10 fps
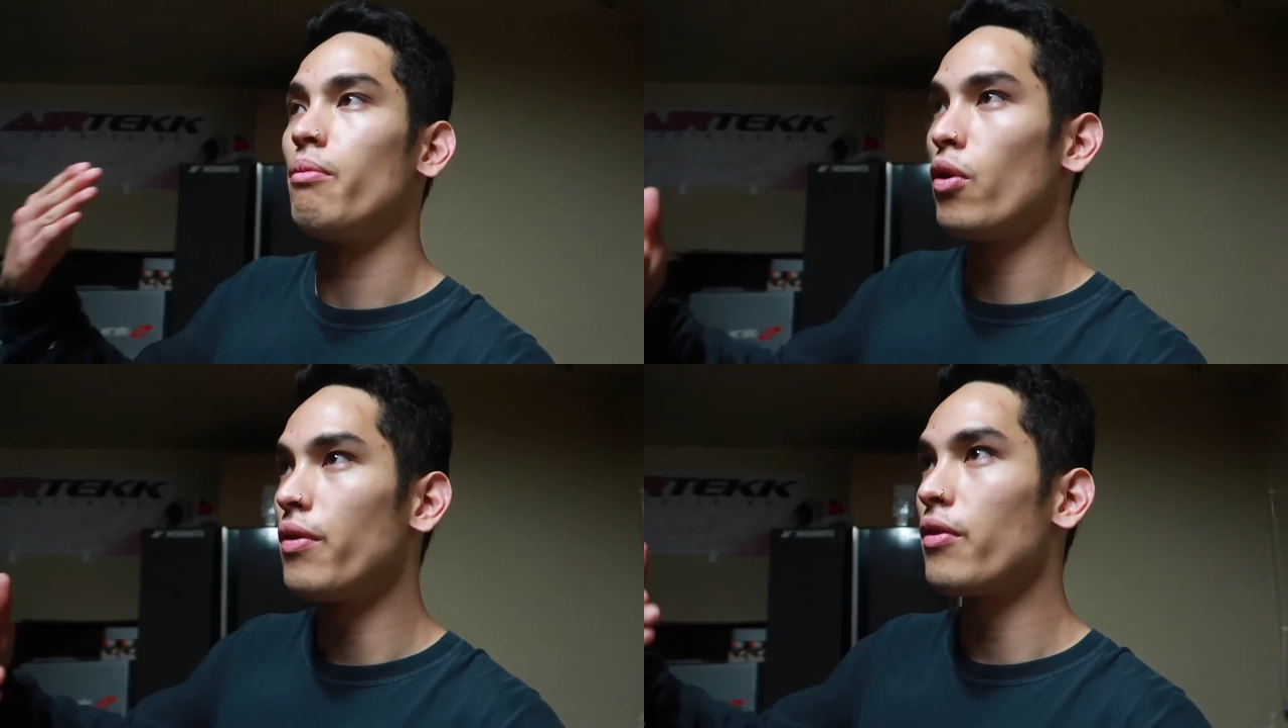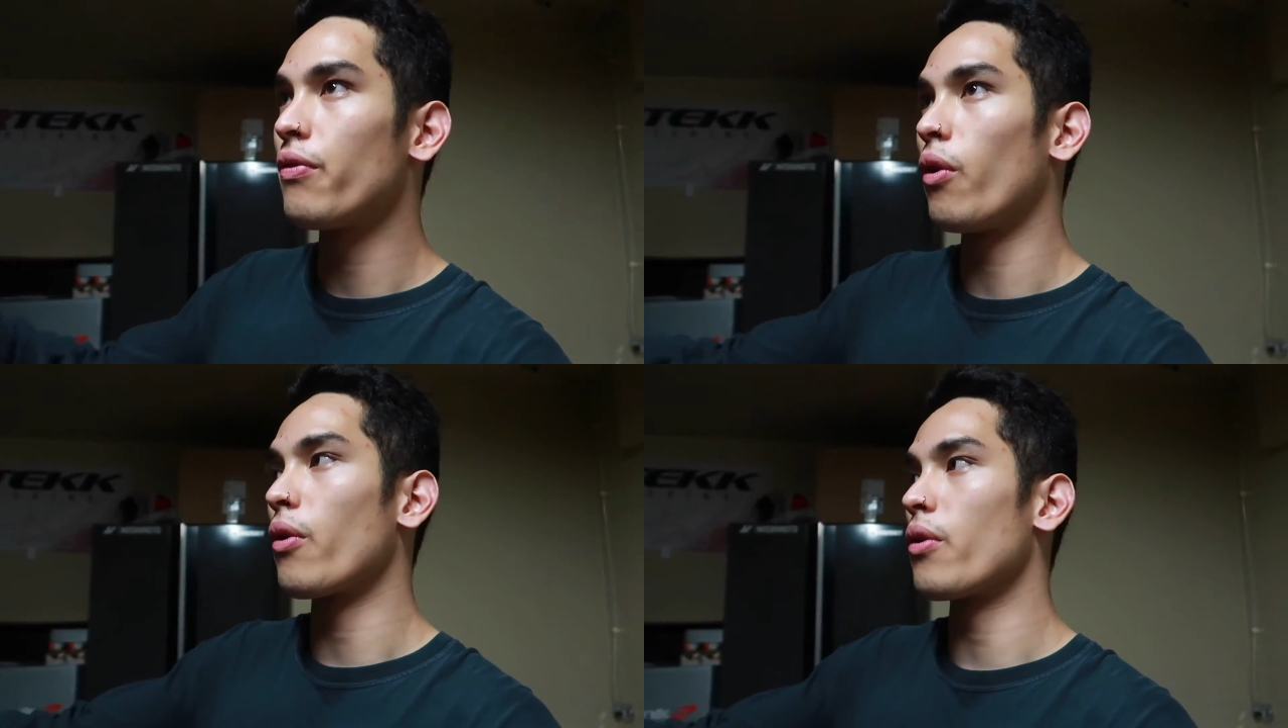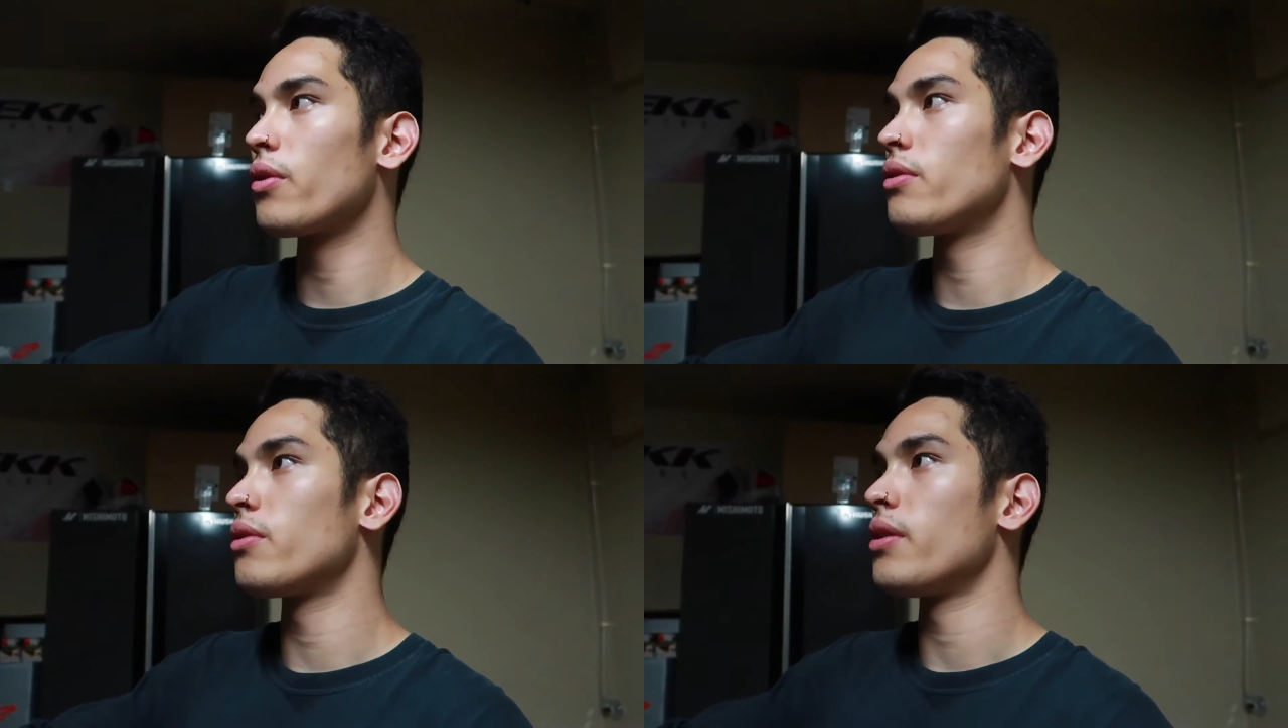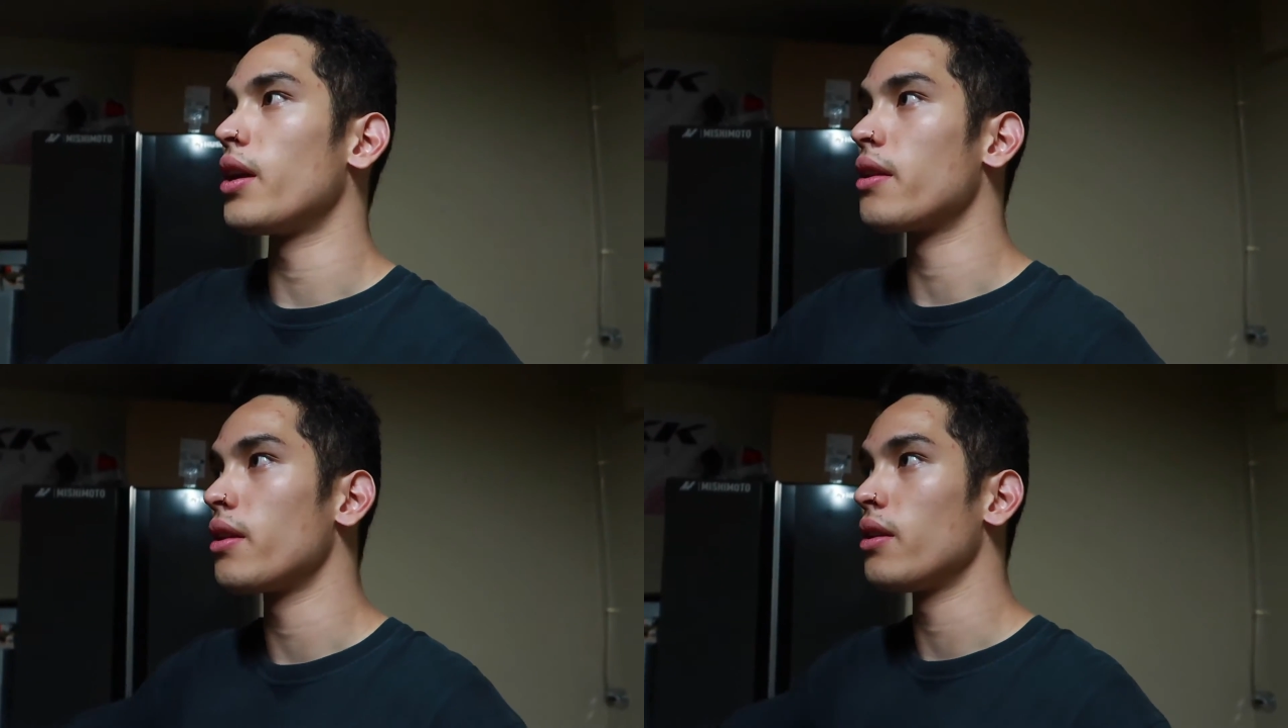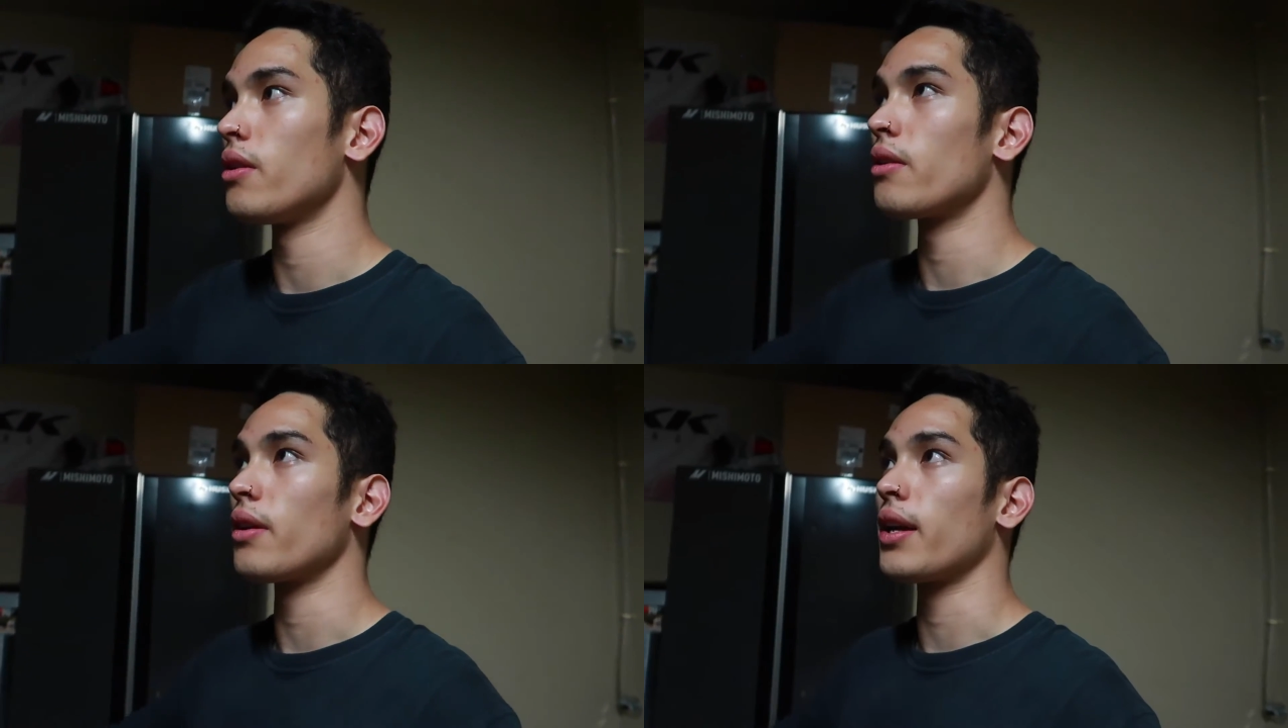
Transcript: Moving forward to the end of the year,